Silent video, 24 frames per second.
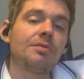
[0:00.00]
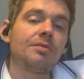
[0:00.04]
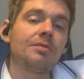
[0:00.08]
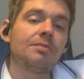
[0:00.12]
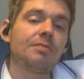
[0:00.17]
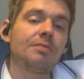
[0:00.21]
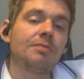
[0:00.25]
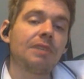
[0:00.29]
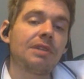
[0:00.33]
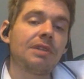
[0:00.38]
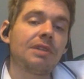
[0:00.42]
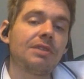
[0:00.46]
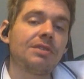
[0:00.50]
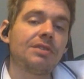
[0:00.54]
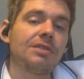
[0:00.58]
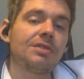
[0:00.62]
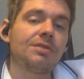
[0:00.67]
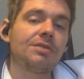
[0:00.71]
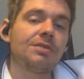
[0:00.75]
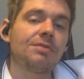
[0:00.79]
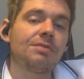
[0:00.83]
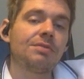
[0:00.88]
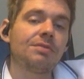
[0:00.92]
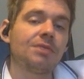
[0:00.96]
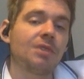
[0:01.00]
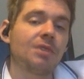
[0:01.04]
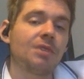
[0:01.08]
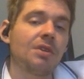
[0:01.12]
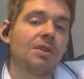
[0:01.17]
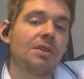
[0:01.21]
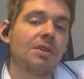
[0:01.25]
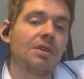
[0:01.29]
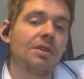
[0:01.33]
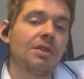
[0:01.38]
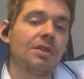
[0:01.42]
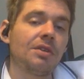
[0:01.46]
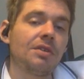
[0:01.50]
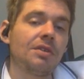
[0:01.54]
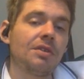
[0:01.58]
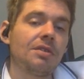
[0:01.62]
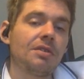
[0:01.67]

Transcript: planets started.